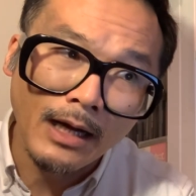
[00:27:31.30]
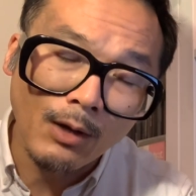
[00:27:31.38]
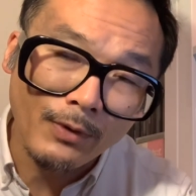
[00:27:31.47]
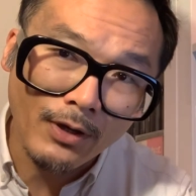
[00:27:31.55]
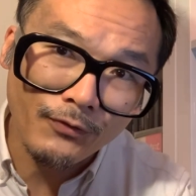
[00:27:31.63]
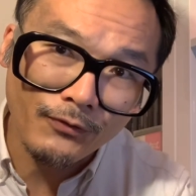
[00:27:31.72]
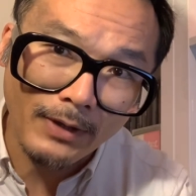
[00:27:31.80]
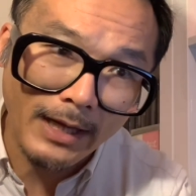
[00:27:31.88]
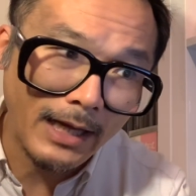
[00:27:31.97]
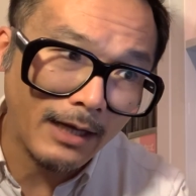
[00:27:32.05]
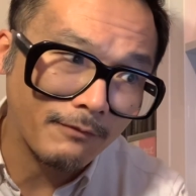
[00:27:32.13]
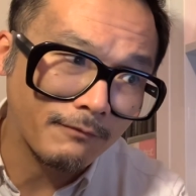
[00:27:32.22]
We also
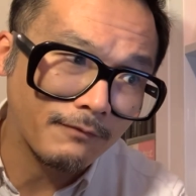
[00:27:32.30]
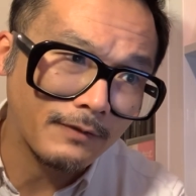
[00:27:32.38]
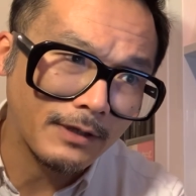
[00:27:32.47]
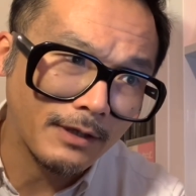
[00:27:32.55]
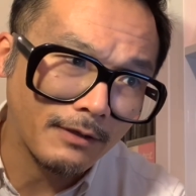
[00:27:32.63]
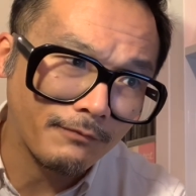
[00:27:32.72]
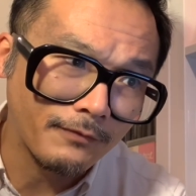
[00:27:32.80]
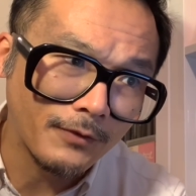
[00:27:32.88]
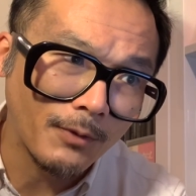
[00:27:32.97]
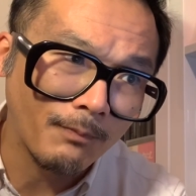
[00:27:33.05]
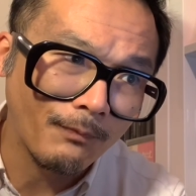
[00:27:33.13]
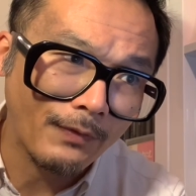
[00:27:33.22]
have a
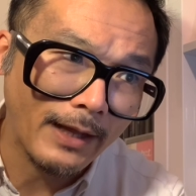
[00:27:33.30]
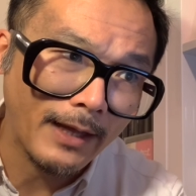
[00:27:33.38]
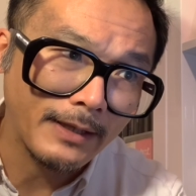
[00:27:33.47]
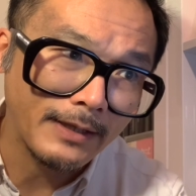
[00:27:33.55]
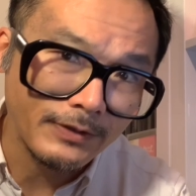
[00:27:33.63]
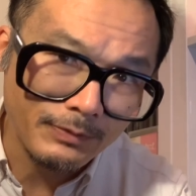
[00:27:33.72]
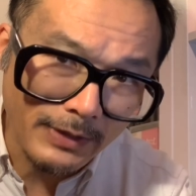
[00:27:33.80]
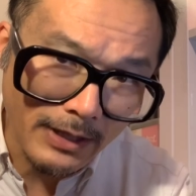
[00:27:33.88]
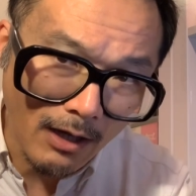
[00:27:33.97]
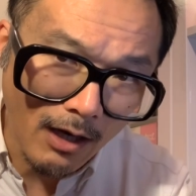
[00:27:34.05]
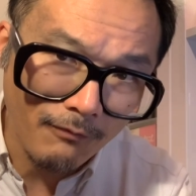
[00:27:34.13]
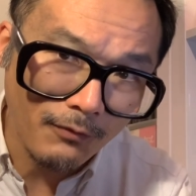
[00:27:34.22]
film that is
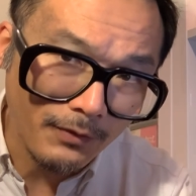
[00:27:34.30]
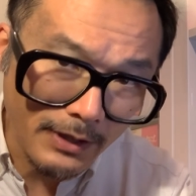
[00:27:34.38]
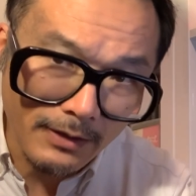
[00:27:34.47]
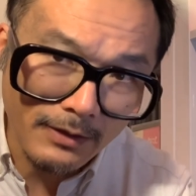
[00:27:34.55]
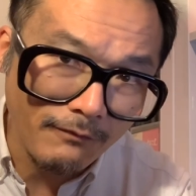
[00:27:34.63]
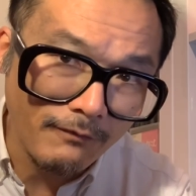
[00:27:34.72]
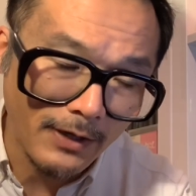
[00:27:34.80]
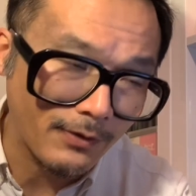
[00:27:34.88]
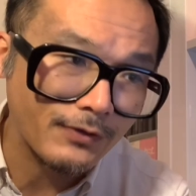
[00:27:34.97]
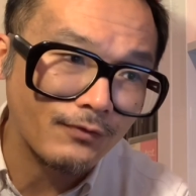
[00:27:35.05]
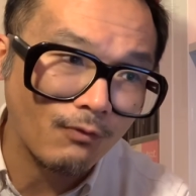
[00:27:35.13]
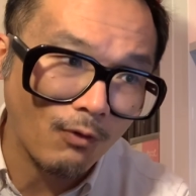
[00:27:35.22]
being offered in
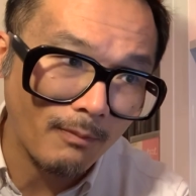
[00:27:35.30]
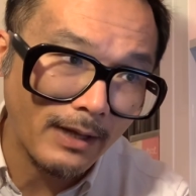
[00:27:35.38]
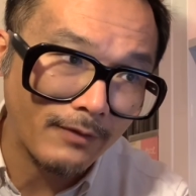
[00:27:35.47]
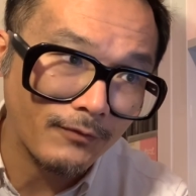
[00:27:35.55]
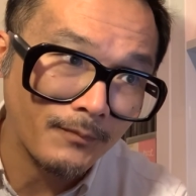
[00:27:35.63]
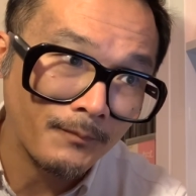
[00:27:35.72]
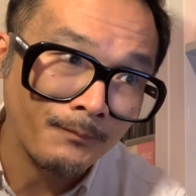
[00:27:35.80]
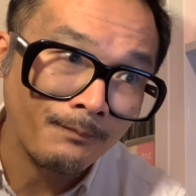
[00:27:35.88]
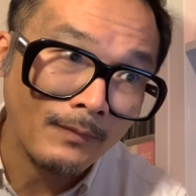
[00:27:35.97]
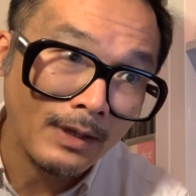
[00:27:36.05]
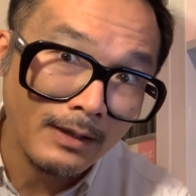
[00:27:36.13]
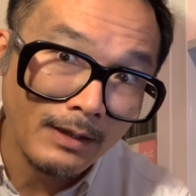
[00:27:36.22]
various formats.
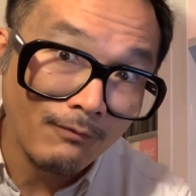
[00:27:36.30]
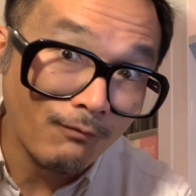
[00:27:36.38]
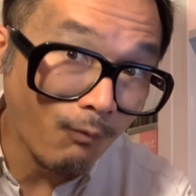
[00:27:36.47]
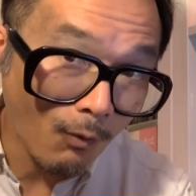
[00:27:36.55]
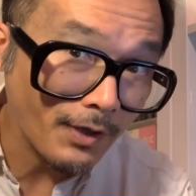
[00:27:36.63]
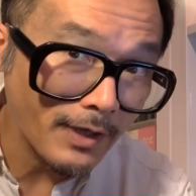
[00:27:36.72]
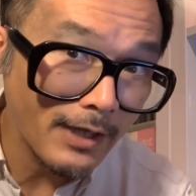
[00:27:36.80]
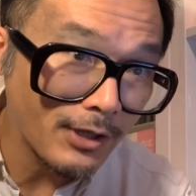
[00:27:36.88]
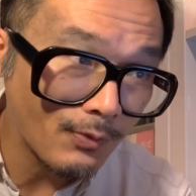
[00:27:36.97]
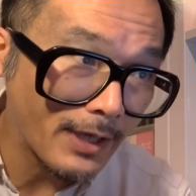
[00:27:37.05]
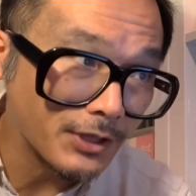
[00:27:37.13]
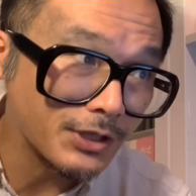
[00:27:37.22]
4K
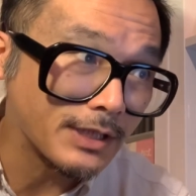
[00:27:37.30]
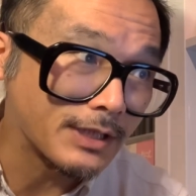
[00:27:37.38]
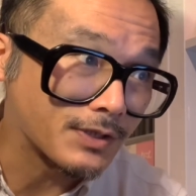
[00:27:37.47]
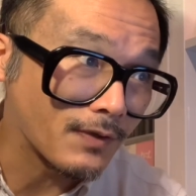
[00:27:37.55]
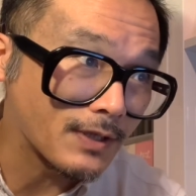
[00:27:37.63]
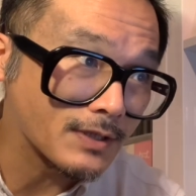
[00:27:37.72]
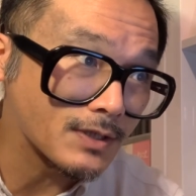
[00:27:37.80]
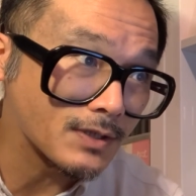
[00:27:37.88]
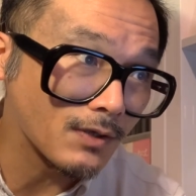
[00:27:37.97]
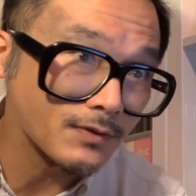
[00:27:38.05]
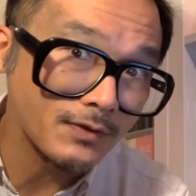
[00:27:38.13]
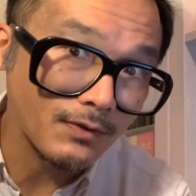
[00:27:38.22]
UHD, so this is
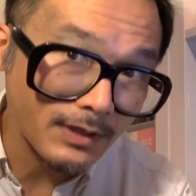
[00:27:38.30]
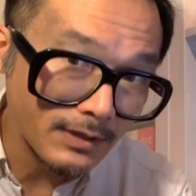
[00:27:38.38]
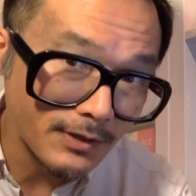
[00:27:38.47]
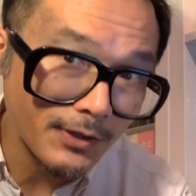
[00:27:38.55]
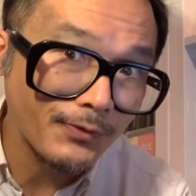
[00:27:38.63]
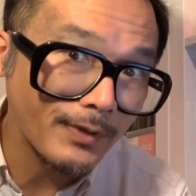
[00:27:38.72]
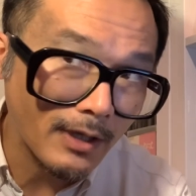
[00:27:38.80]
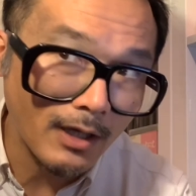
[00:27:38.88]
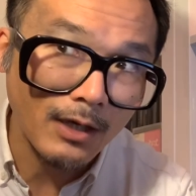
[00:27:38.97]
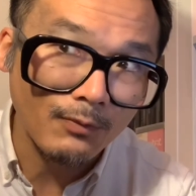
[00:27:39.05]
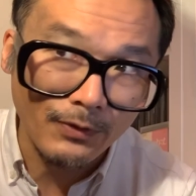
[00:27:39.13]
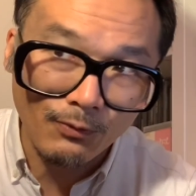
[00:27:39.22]
also continuing
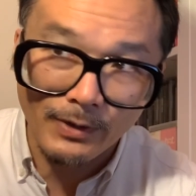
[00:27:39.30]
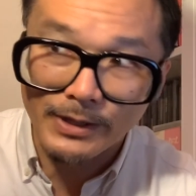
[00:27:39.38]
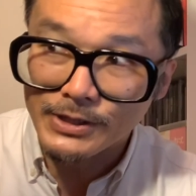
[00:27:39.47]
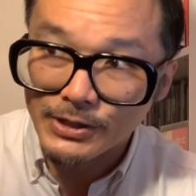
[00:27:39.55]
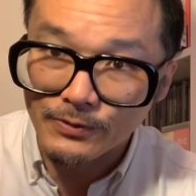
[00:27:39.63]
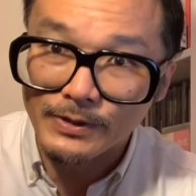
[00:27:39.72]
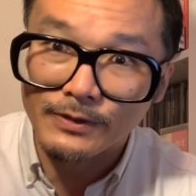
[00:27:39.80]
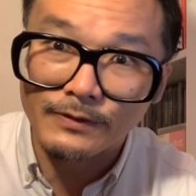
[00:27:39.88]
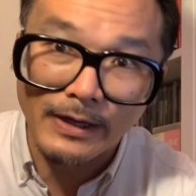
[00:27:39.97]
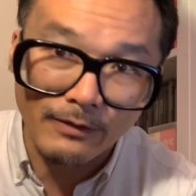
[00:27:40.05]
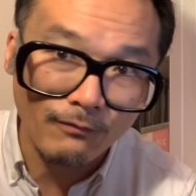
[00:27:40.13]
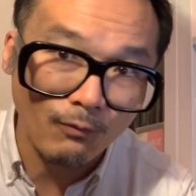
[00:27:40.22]
on with Criterion
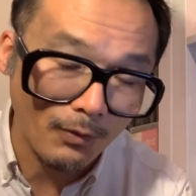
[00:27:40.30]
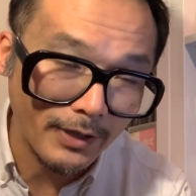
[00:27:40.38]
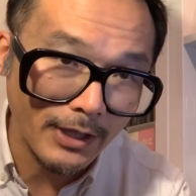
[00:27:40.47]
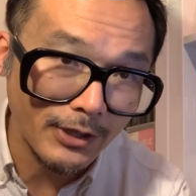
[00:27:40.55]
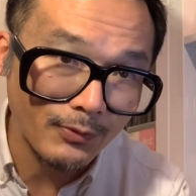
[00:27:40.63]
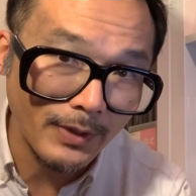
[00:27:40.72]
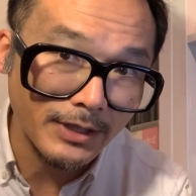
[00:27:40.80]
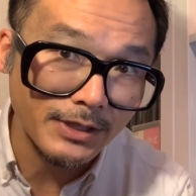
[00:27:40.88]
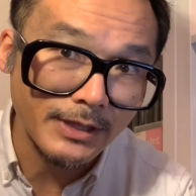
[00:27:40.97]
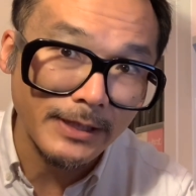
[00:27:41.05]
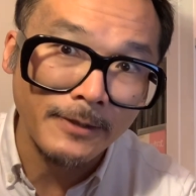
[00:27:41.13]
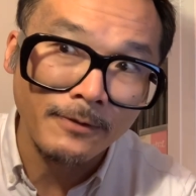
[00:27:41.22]
and 4K
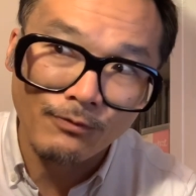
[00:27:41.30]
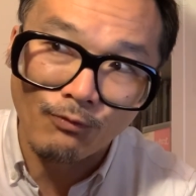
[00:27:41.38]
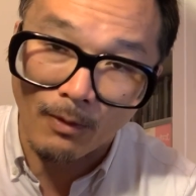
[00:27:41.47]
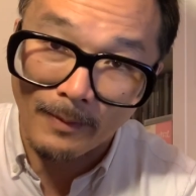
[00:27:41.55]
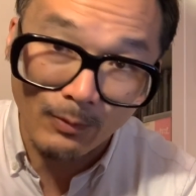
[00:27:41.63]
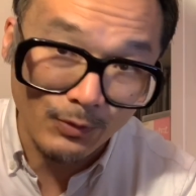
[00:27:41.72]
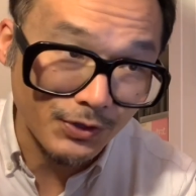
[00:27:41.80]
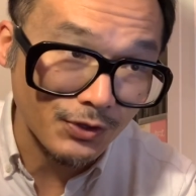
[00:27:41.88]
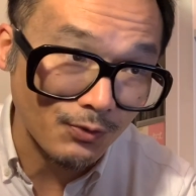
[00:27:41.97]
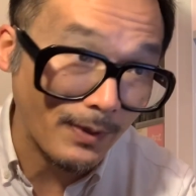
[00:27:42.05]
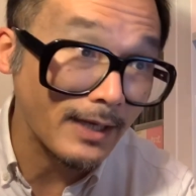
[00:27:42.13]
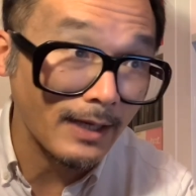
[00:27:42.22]
UHD format, which is
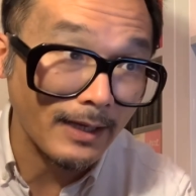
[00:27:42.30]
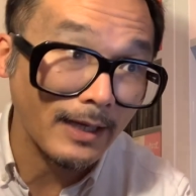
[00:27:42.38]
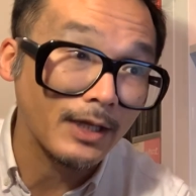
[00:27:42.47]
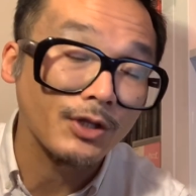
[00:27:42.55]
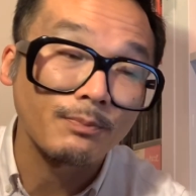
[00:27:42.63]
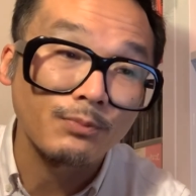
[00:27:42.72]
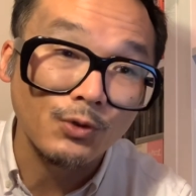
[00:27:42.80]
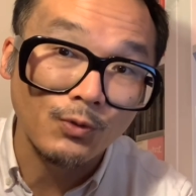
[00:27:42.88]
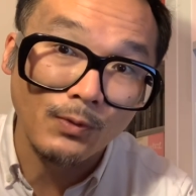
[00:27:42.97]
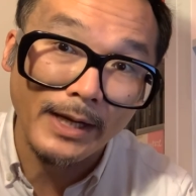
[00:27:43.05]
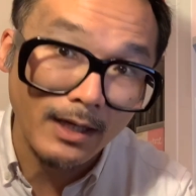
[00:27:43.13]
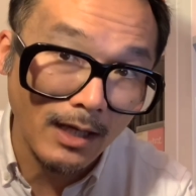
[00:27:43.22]
great. Again, in the
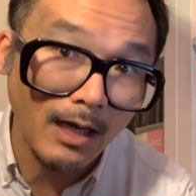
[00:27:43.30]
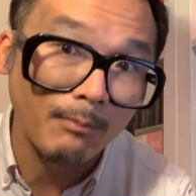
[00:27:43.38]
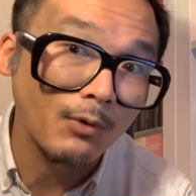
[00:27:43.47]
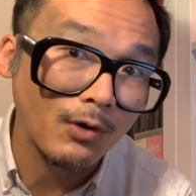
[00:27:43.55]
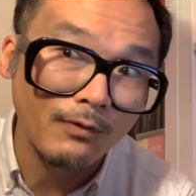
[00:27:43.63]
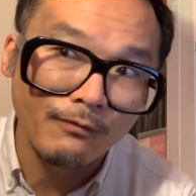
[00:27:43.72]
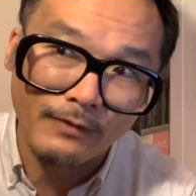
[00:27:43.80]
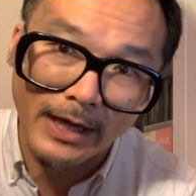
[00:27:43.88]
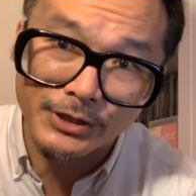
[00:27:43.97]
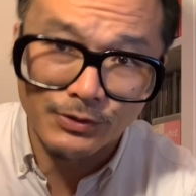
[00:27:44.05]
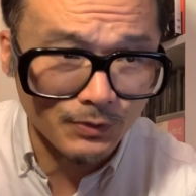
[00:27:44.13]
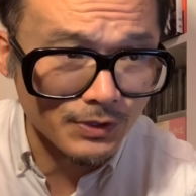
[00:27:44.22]
Blu-ray combo
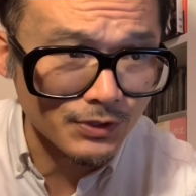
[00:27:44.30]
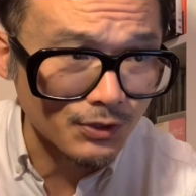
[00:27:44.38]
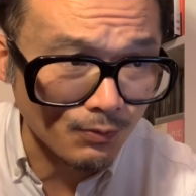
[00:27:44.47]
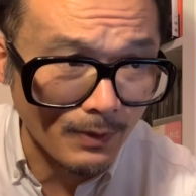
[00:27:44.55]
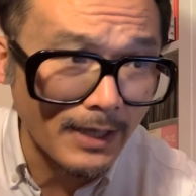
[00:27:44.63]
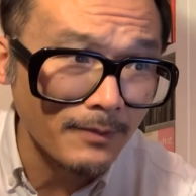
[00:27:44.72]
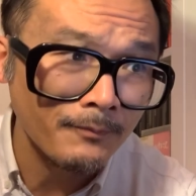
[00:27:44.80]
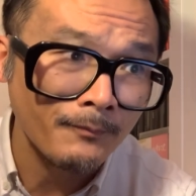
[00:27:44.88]
fashion, which is great.